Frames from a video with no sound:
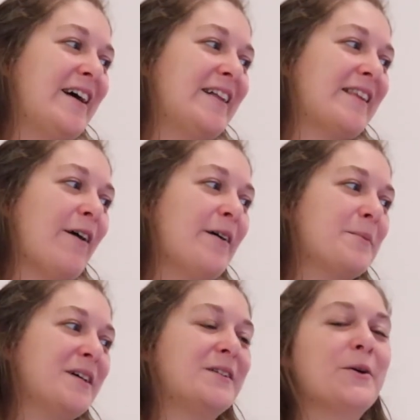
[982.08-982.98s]
now
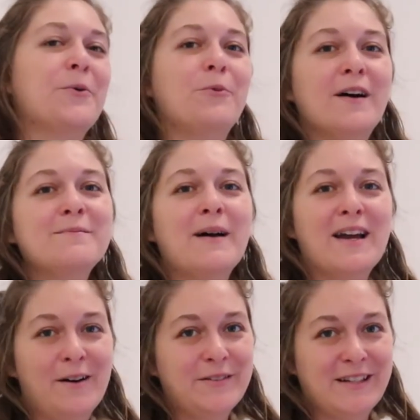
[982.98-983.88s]
I'm gonna run
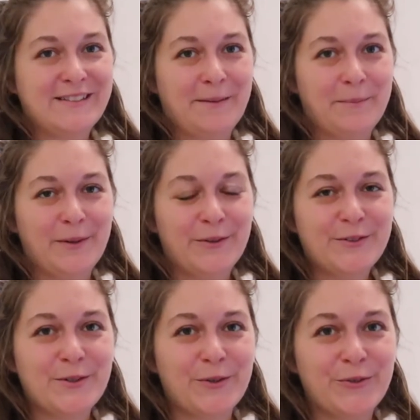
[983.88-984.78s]
my own example
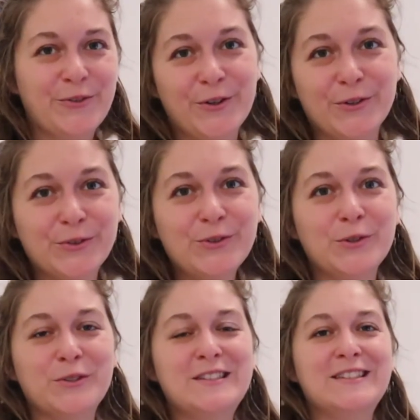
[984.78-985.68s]
for you
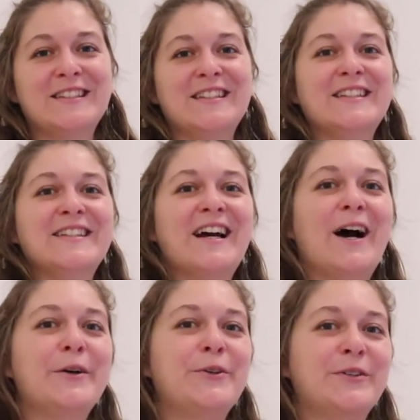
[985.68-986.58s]
to see
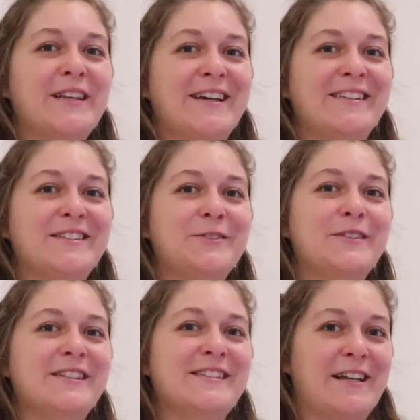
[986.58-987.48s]
how you can do
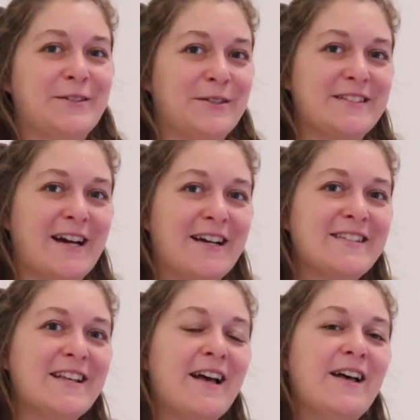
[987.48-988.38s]
this
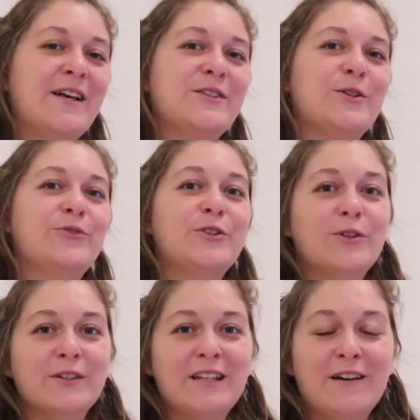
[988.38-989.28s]
exercise. So if you
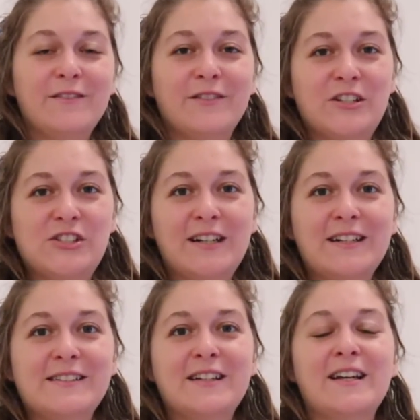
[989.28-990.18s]
don't have the
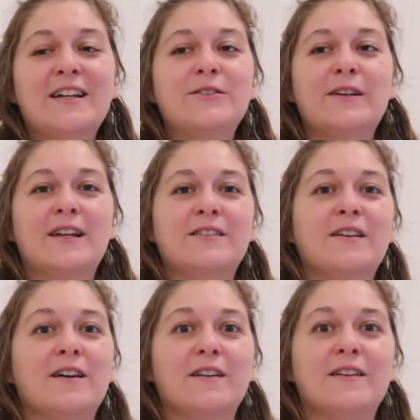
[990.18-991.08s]
checklist, again, you can
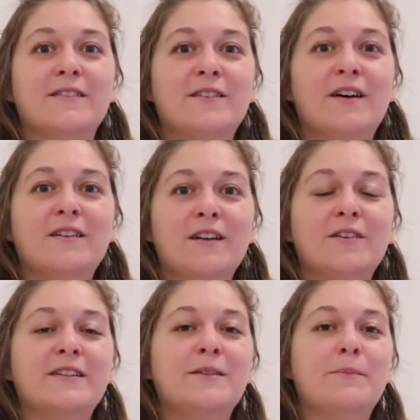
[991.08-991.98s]

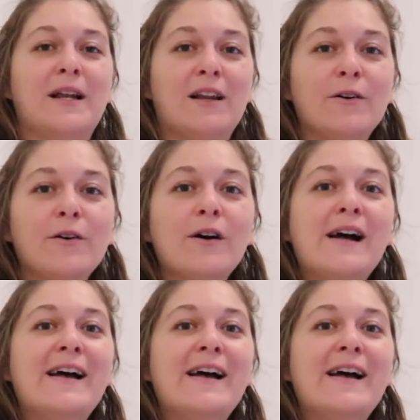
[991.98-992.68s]
download it below,